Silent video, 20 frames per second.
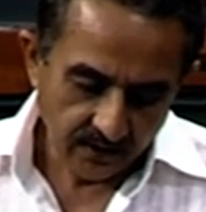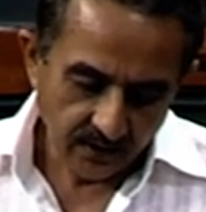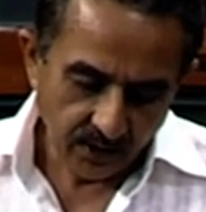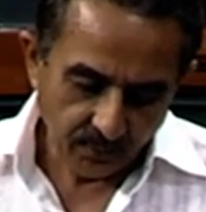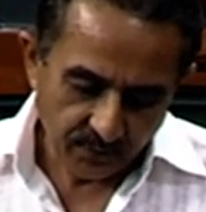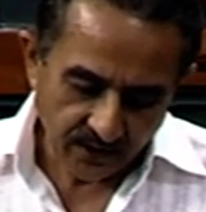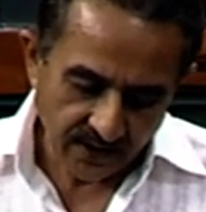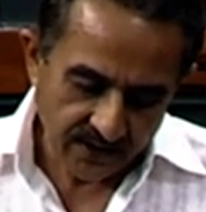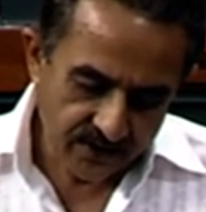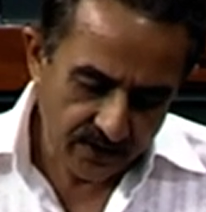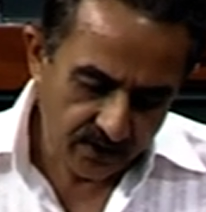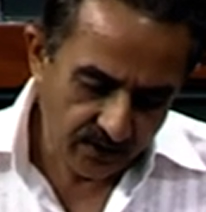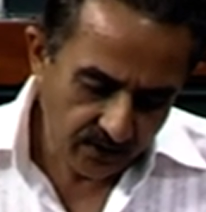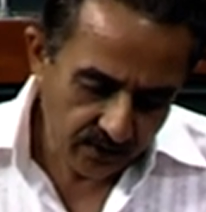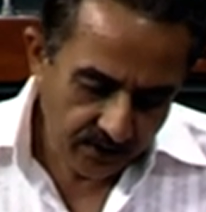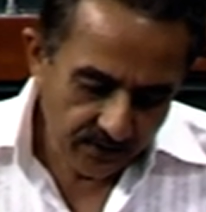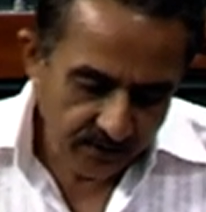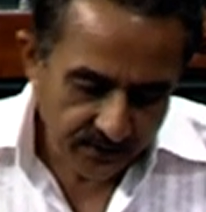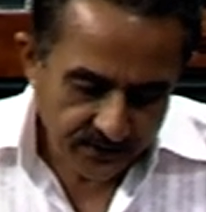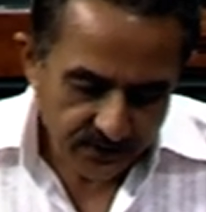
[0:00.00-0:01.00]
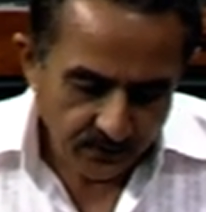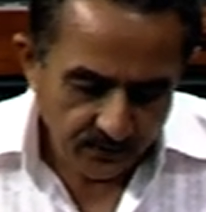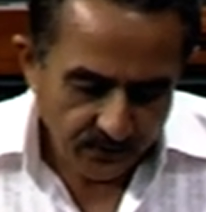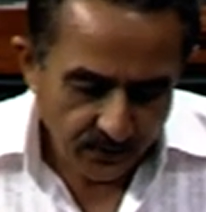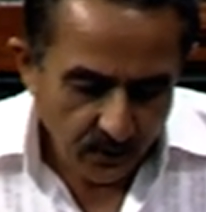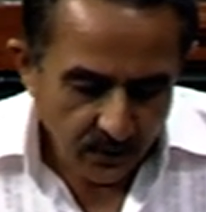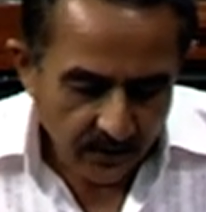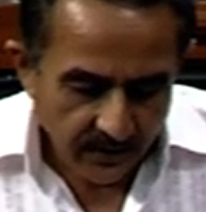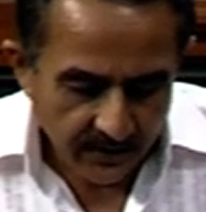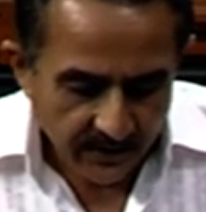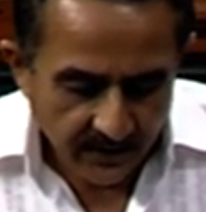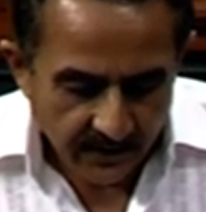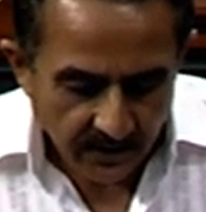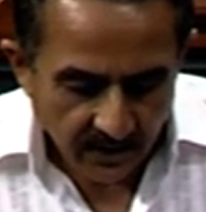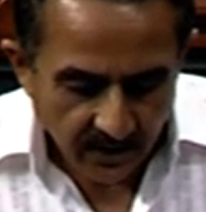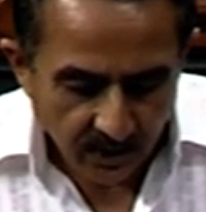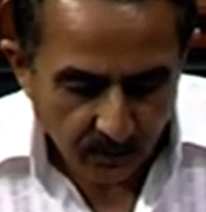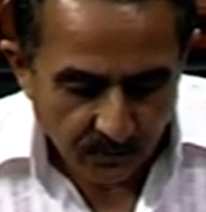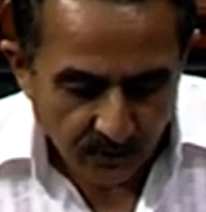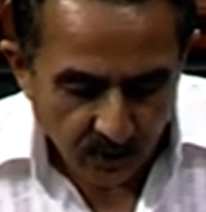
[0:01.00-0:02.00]
The prices of aviation fuel in
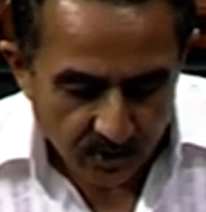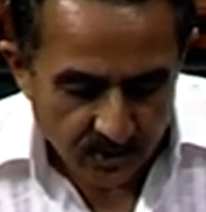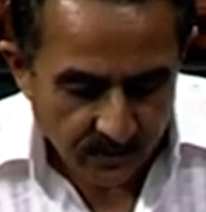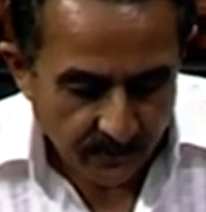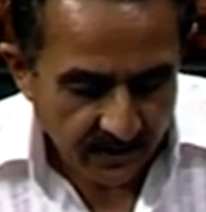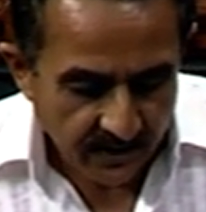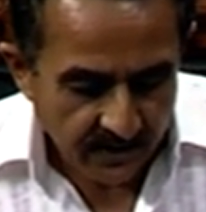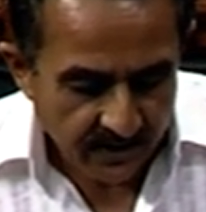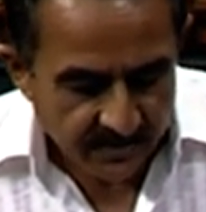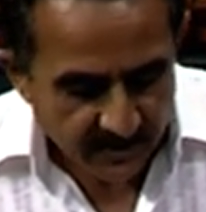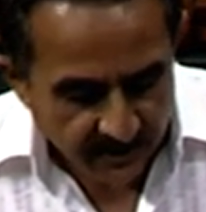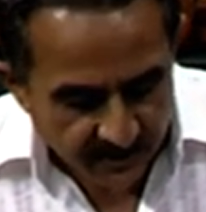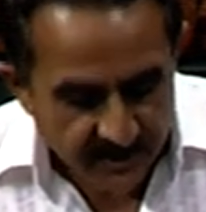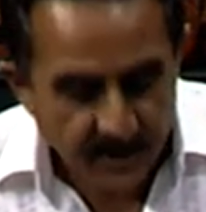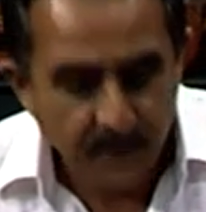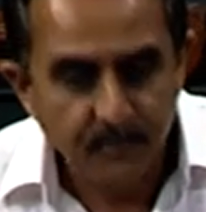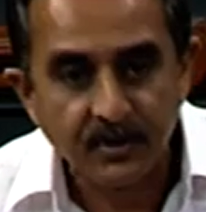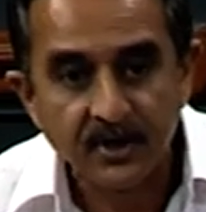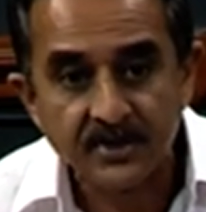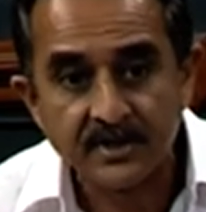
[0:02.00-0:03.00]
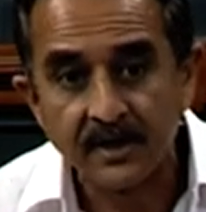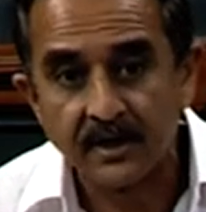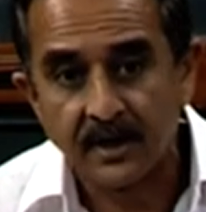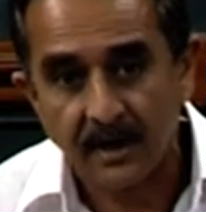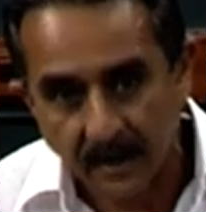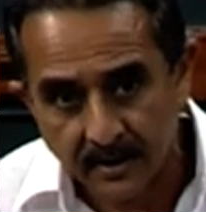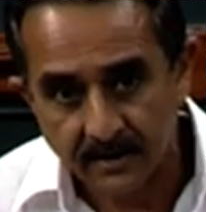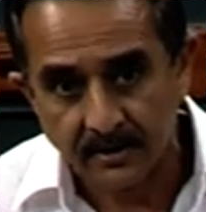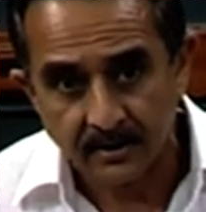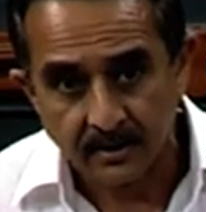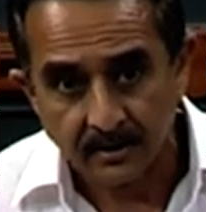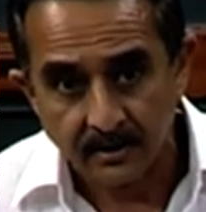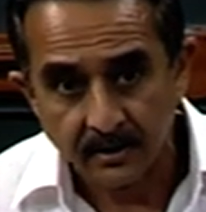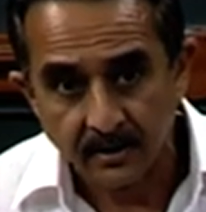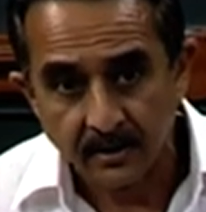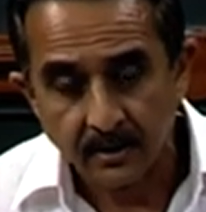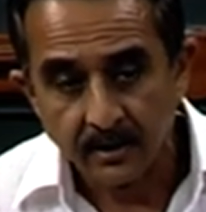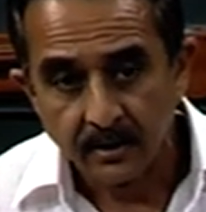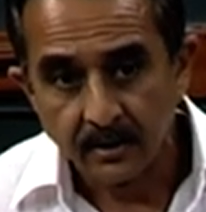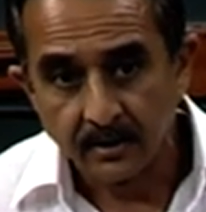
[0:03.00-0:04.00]
India are approximately sixty percent higher
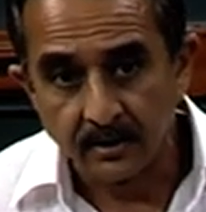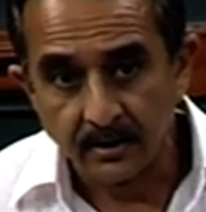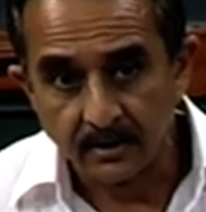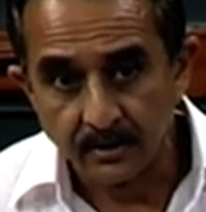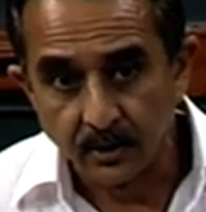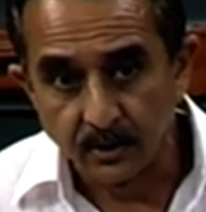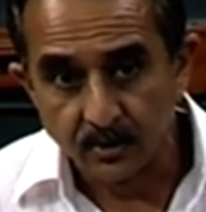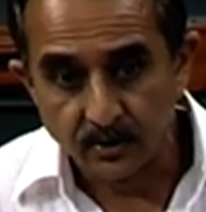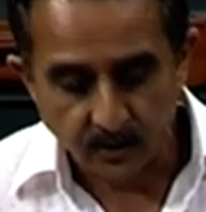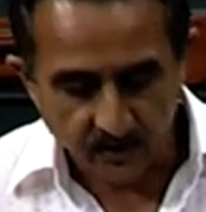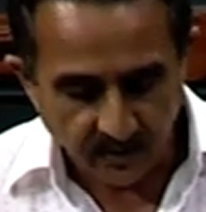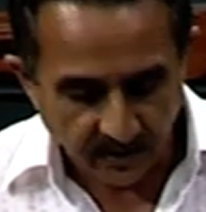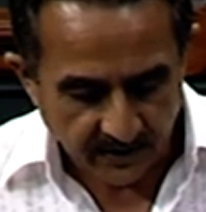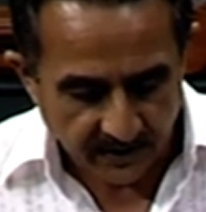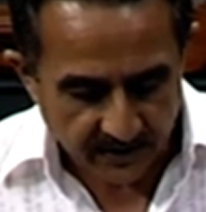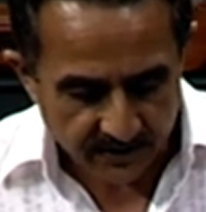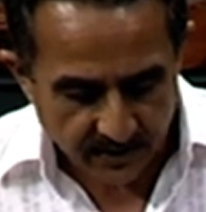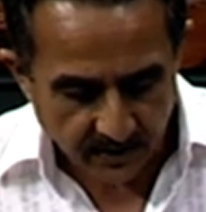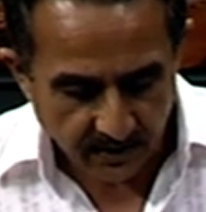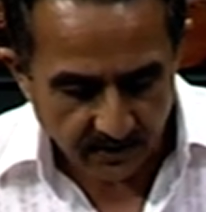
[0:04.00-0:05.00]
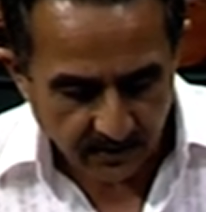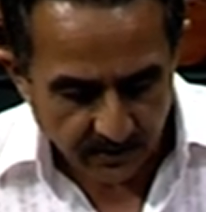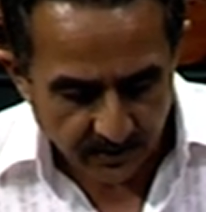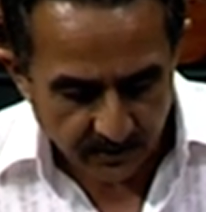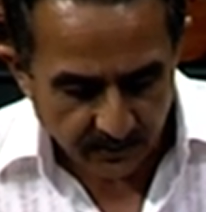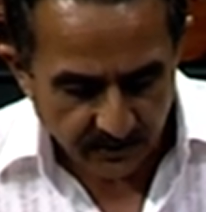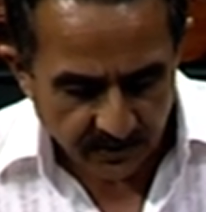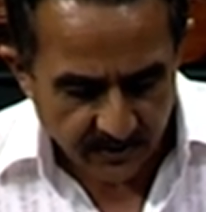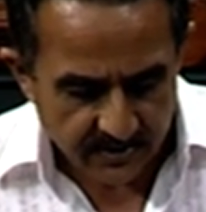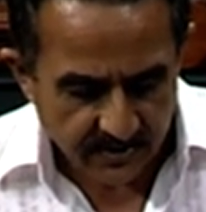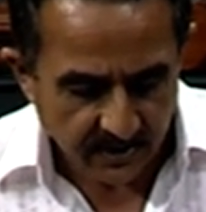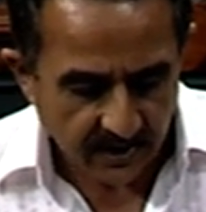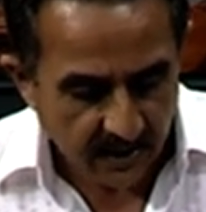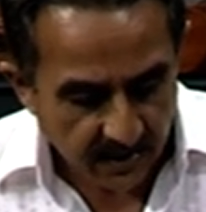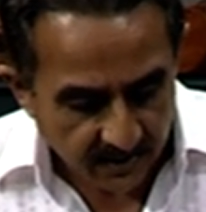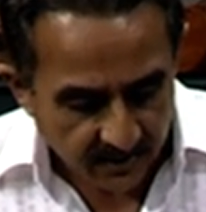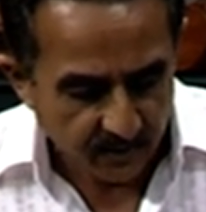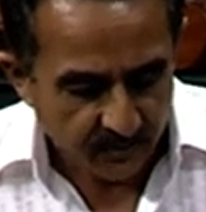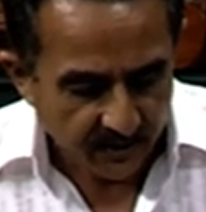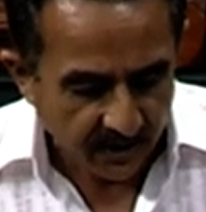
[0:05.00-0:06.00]
than those of the ASEAN countries
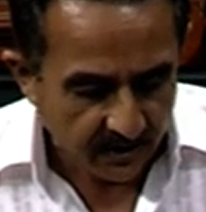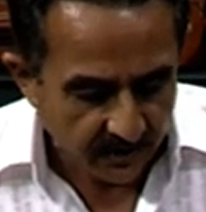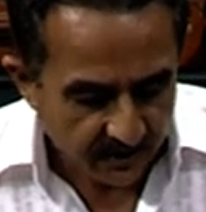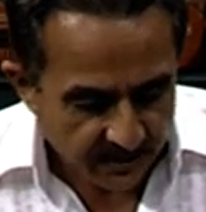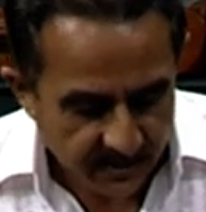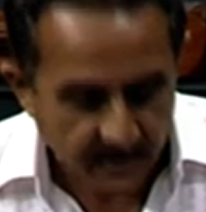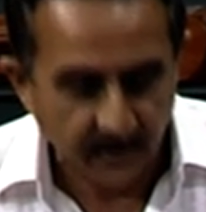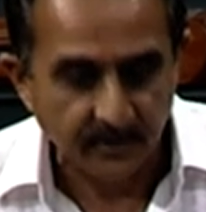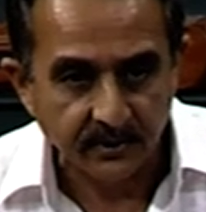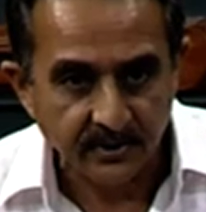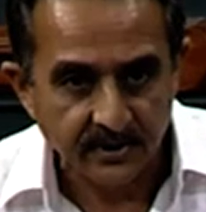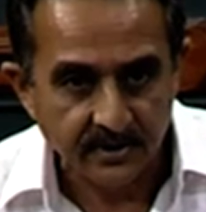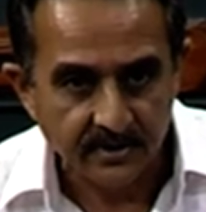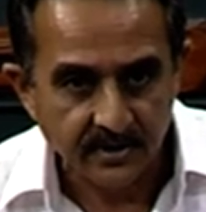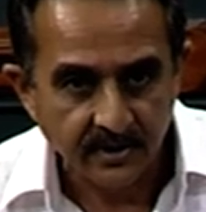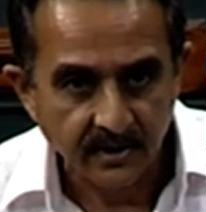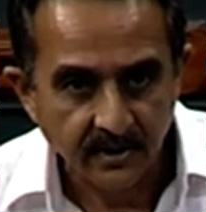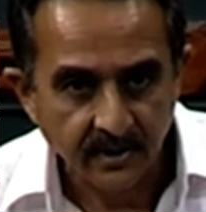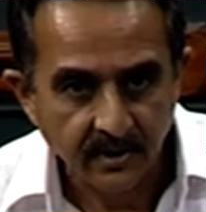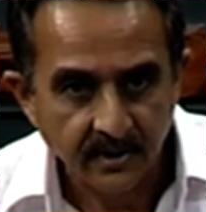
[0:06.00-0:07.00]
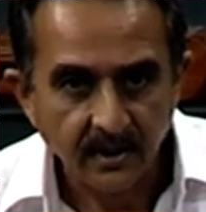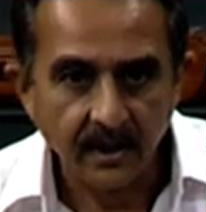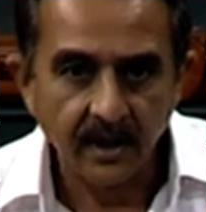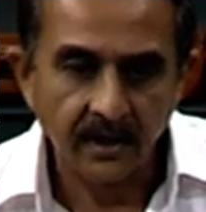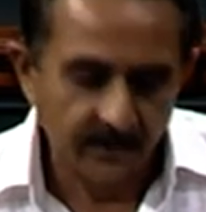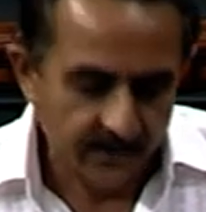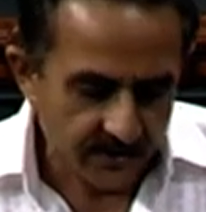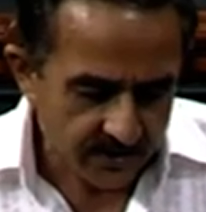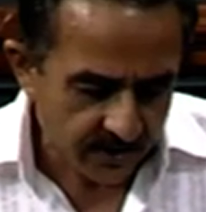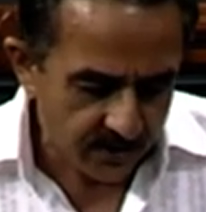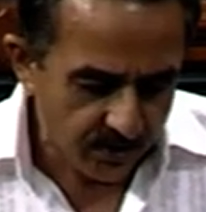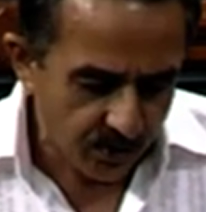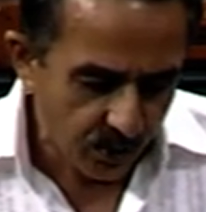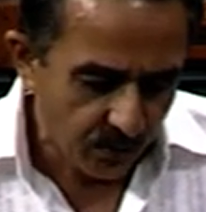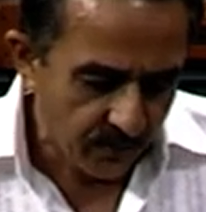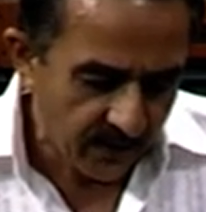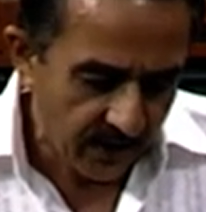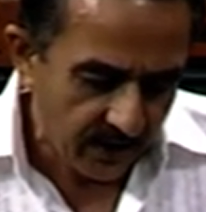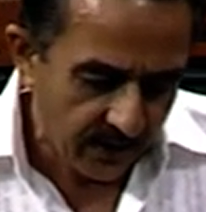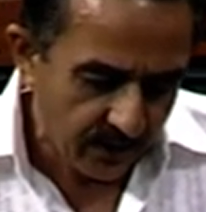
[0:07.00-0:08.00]
and the Middle East countries. And this is
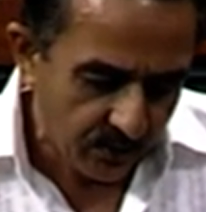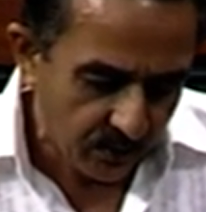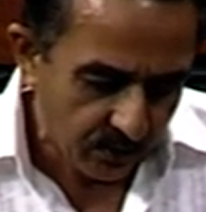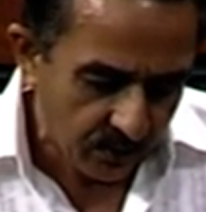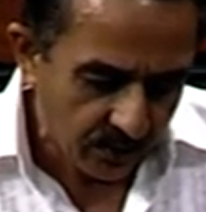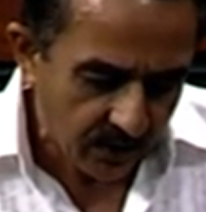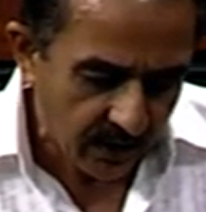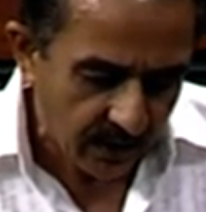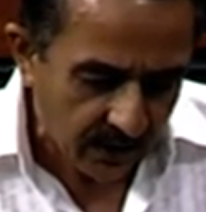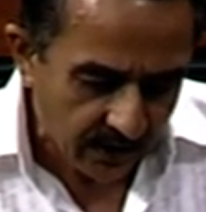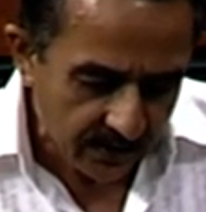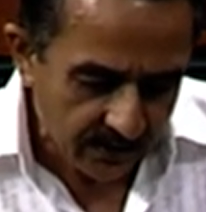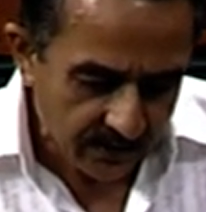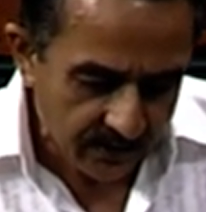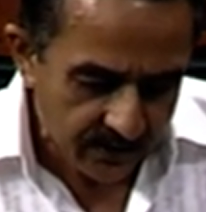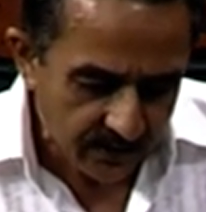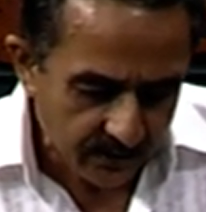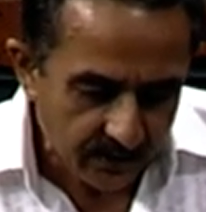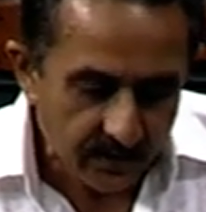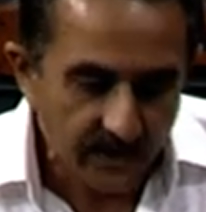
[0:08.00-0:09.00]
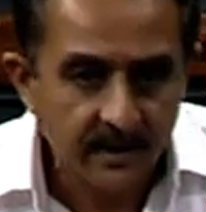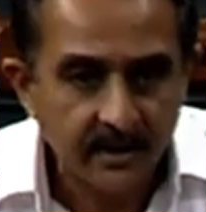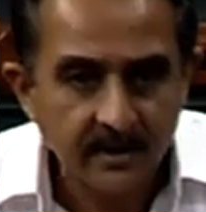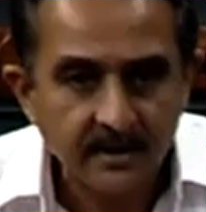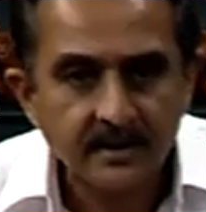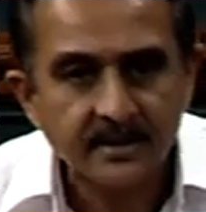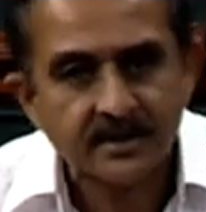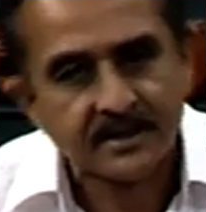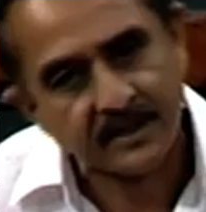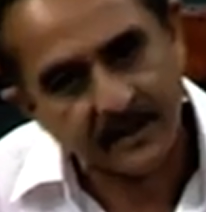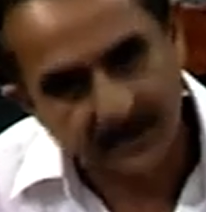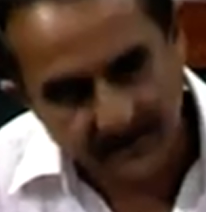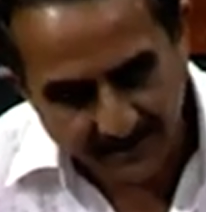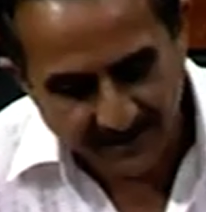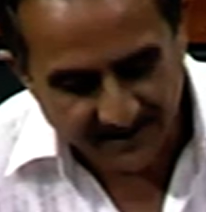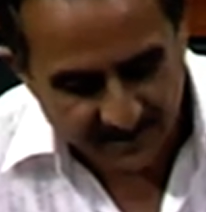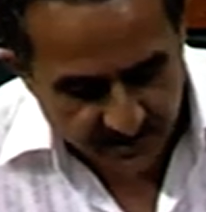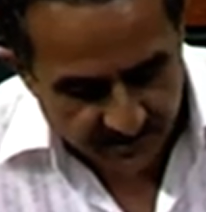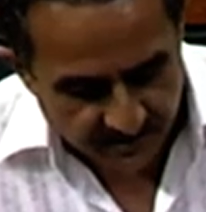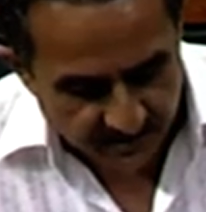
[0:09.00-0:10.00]
due mainly due to the higher central and state
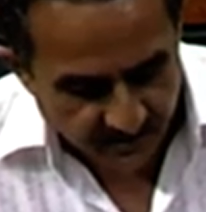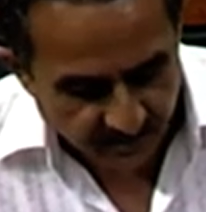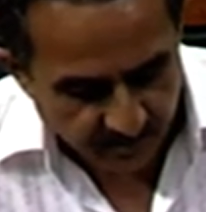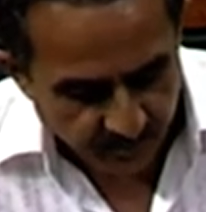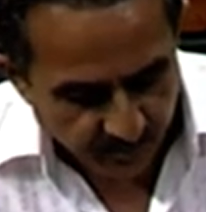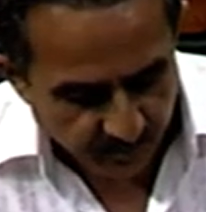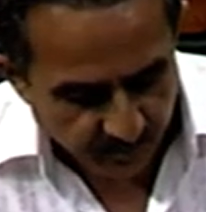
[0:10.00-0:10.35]
taxes.